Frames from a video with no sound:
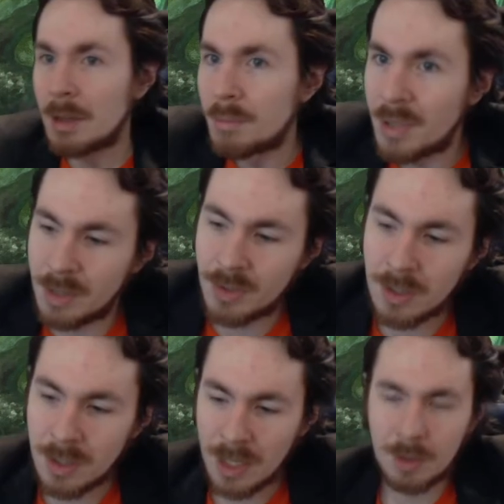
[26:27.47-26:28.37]
but it was
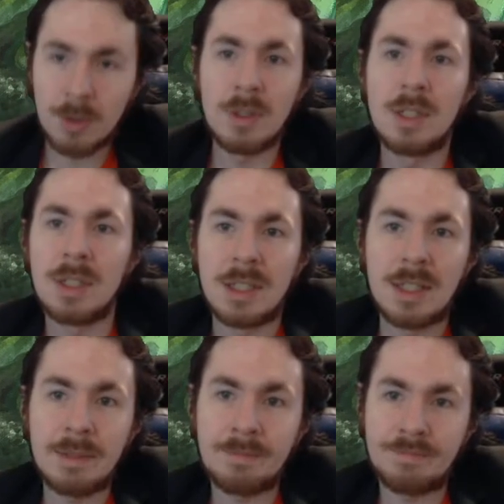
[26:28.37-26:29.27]
still kind of cool.
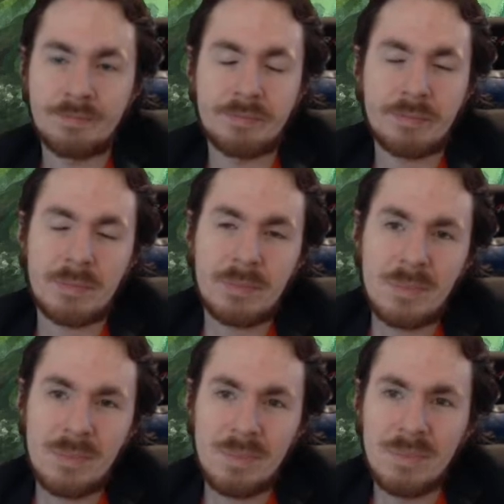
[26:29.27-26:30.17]
Um,
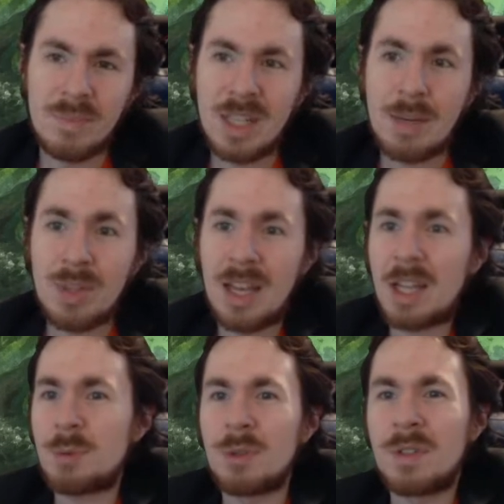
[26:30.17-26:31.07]
damn, with
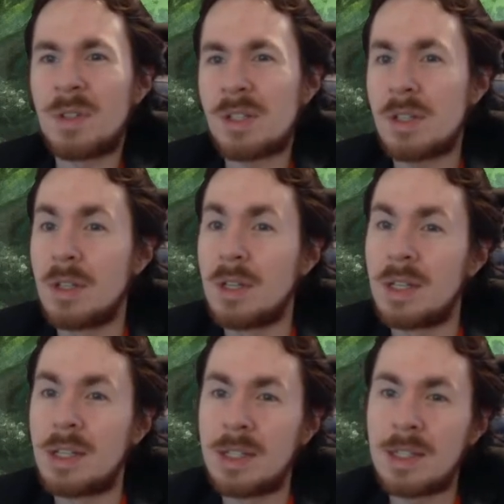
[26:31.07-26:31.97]
hexproof no less.
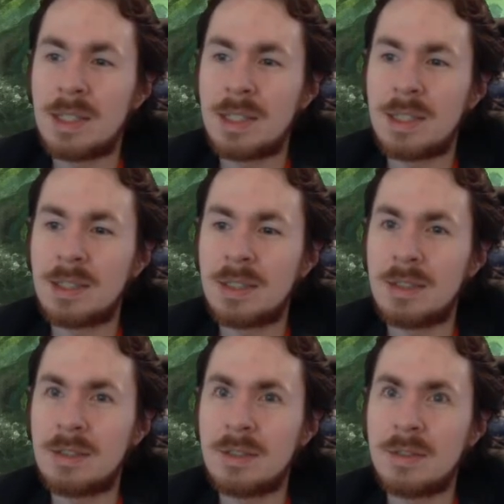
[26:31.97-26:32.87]
Uh,
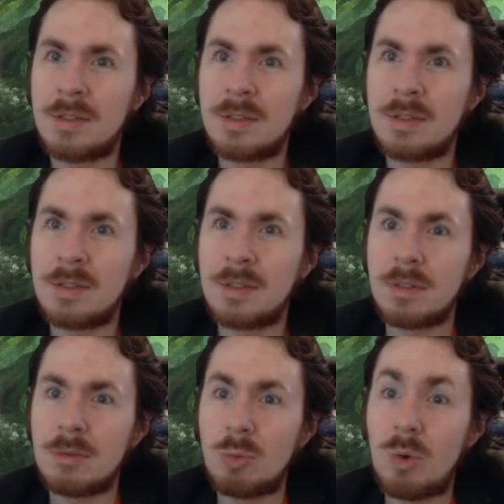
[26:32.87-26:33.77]

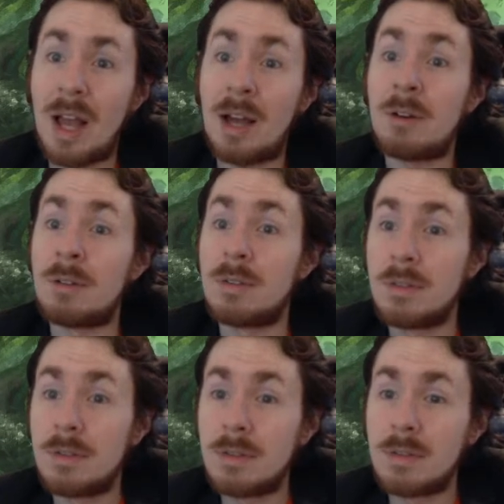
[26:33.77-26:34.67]
wow.
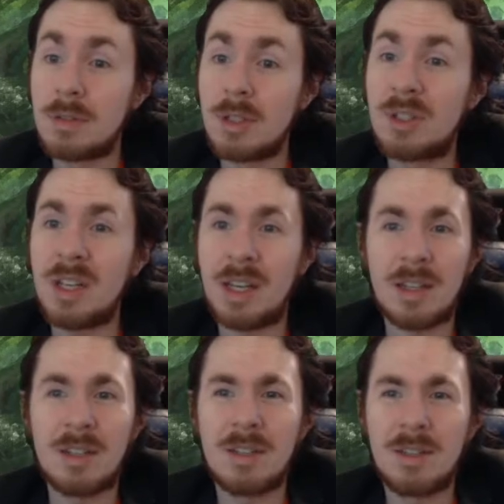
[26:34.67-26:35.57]

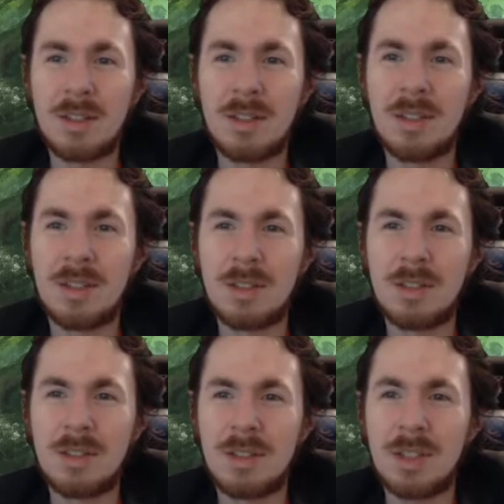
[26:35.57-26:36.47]
Okay.
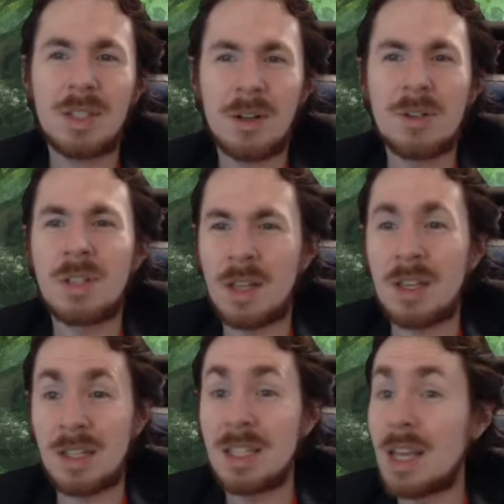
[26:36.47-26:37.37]
This card's
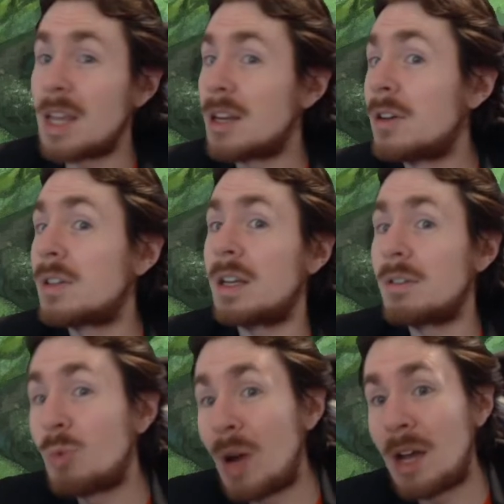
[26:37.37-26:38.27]
like insane. Okay.
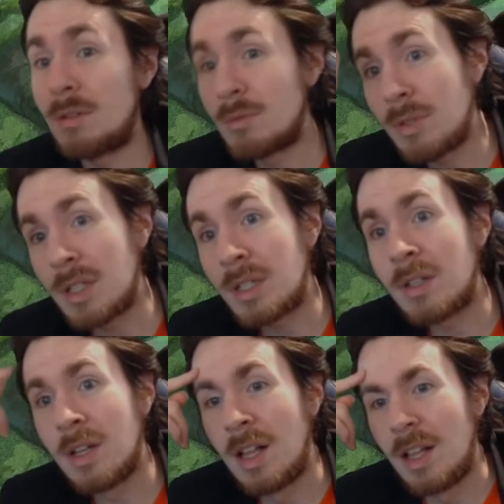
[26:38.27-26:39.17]
Wow. Really
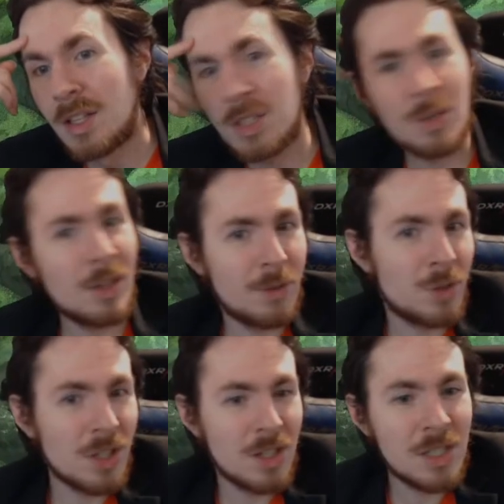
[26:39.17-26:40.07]
good. So therefore,
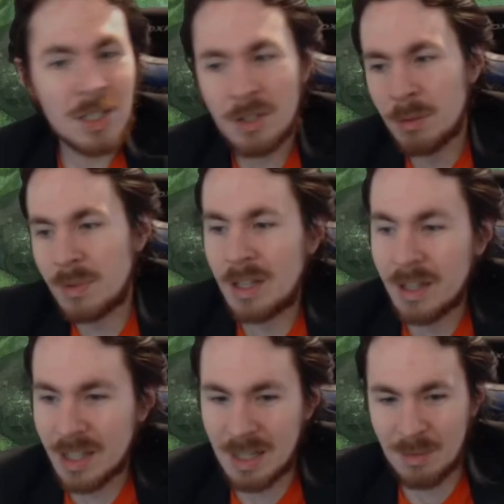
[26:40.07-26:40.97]
it's going to see zero play
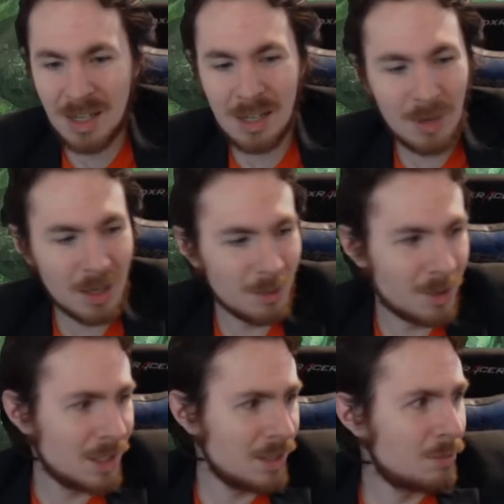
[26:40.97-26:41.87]
because I'm thinking like,
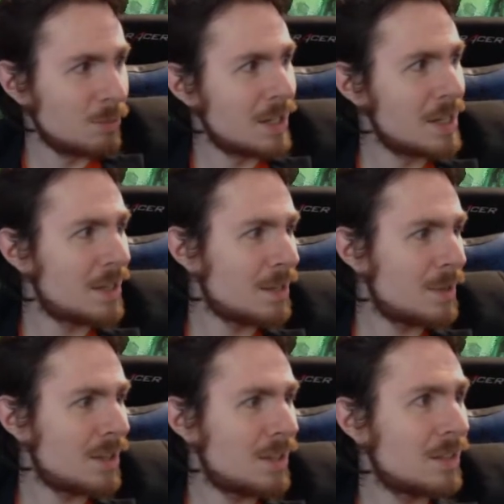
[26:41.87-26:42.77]
well, what do you think
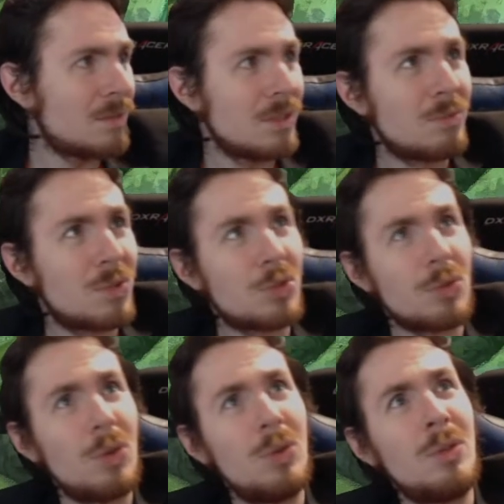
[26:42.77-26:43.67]
about the the
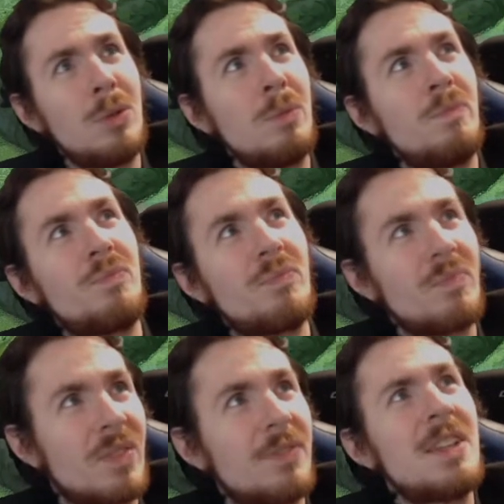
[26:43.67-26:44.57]
troll
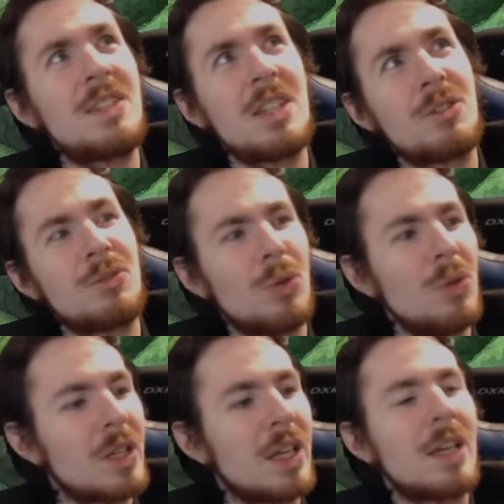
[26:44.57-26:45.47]
Feasting
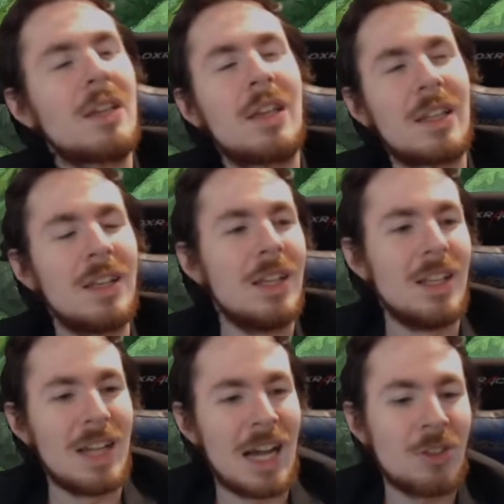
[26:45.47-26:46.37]
Troll King that
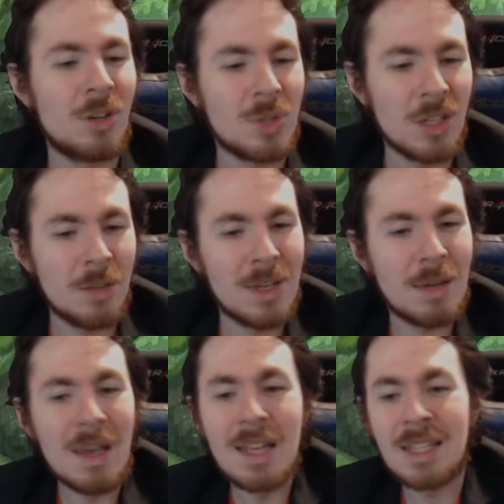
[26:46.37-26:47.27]
I thought was going to be
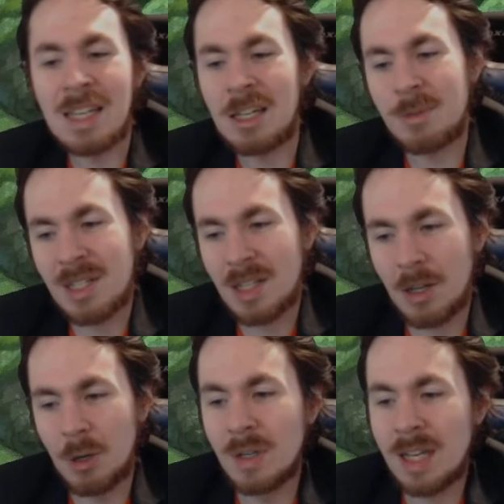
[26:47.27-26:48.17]
amazing and it's basically
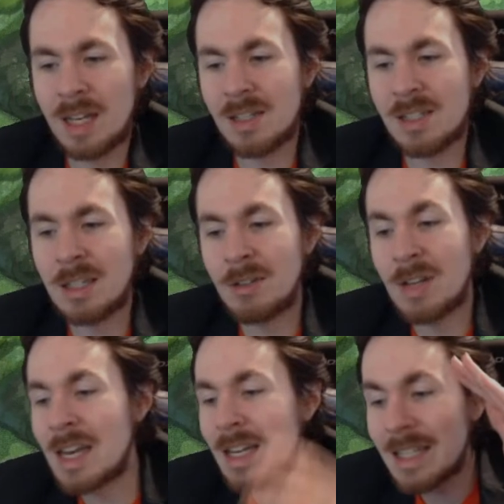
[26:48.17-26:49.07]
Hogak and standard
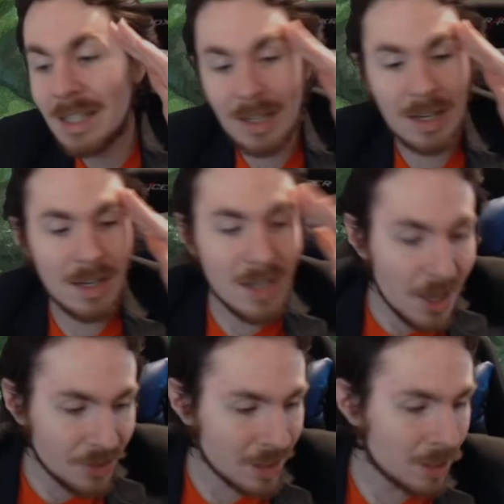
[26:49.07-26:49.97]
and it did
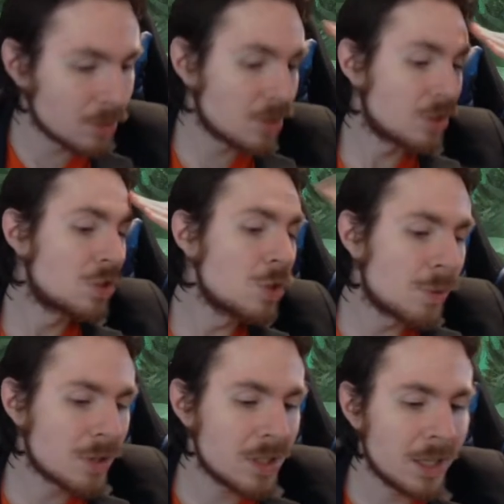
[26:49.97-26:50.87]
nothing. It was
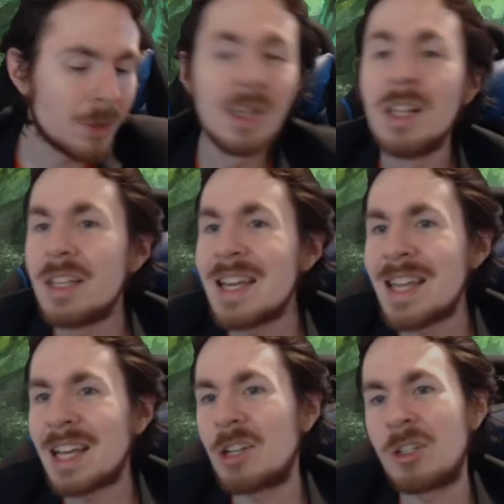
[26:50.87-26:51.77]
super slow. Yeah,
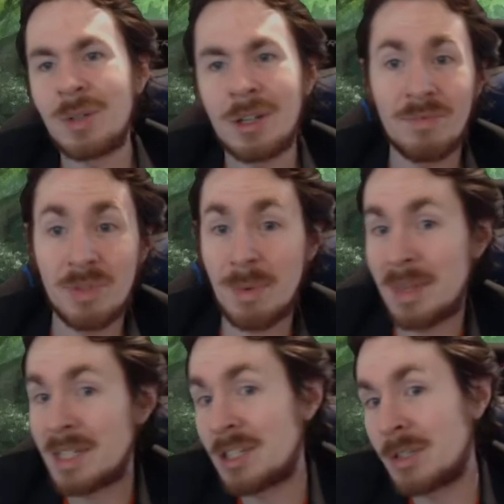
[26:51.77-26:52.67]
that got nowhere. So maybe
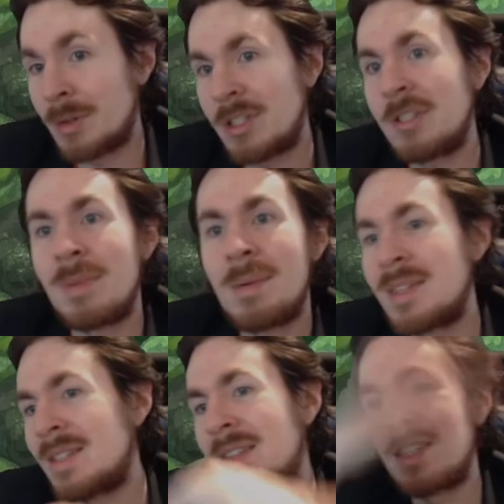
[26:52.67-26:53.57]
this gets nowhere too. Maybe
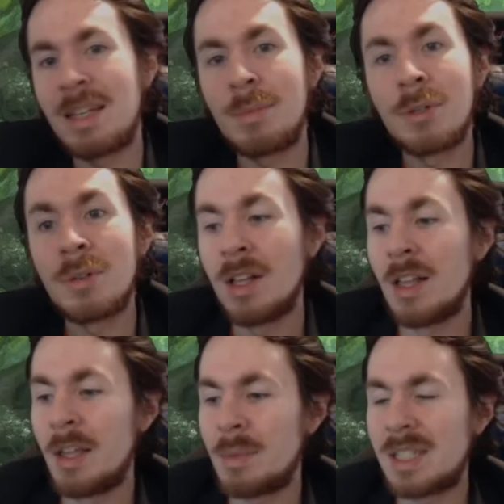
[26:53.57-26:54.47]
this is in the same boat.
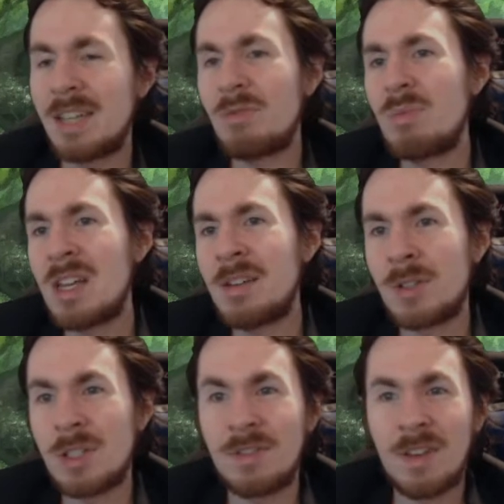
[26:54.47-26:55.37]
But 7 mana
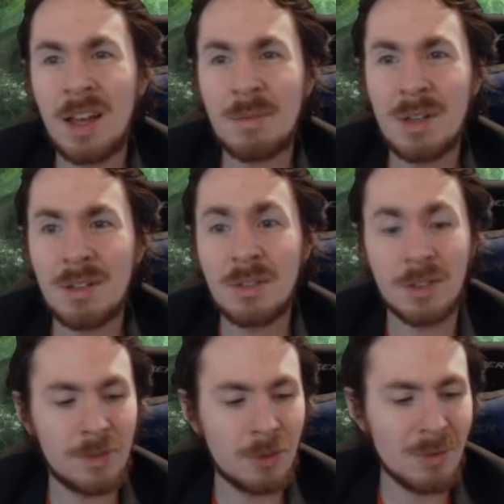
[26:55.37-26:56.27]
versus 5 mana
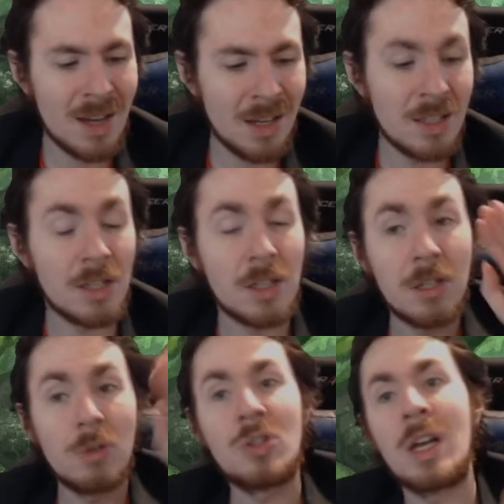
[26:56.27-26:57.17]
versus 4 mana is a
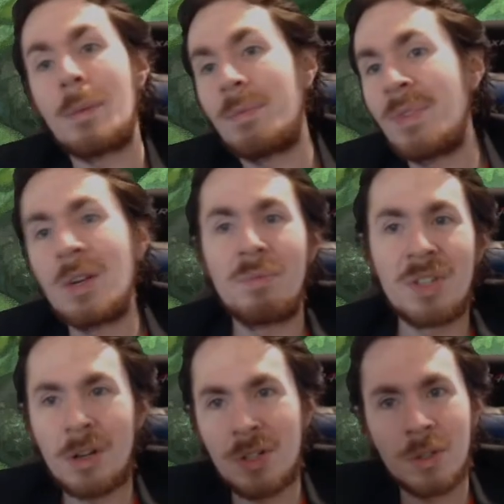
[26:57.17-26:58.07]
huge gap. No,
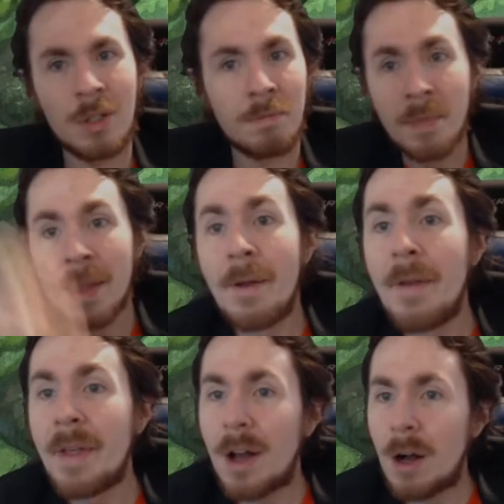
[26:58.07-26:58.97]
this card's still good.
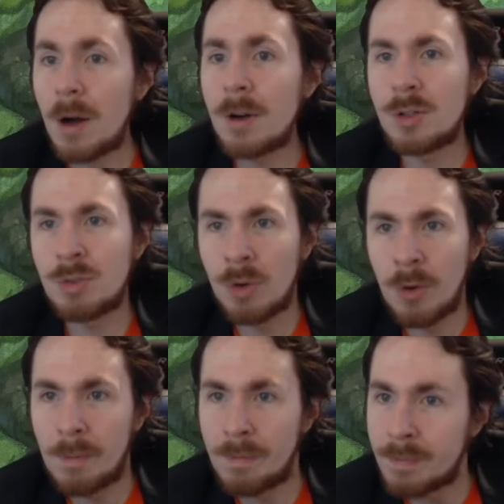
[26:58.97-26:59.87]
Honor
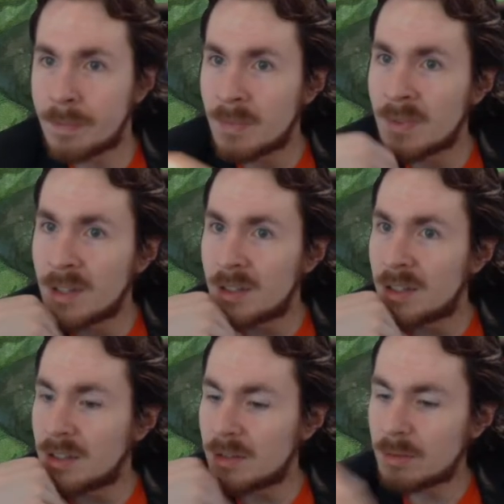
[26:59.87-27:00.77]
Troll.
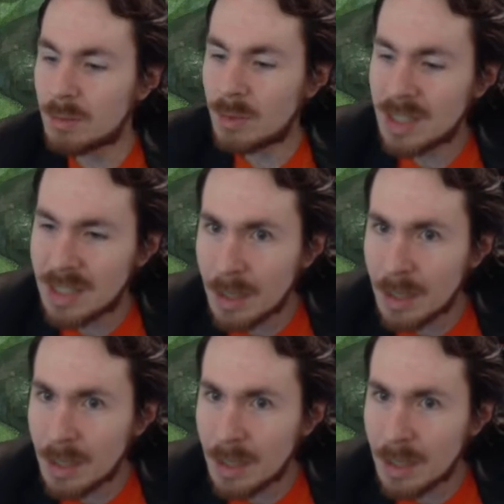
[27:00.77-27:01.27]
What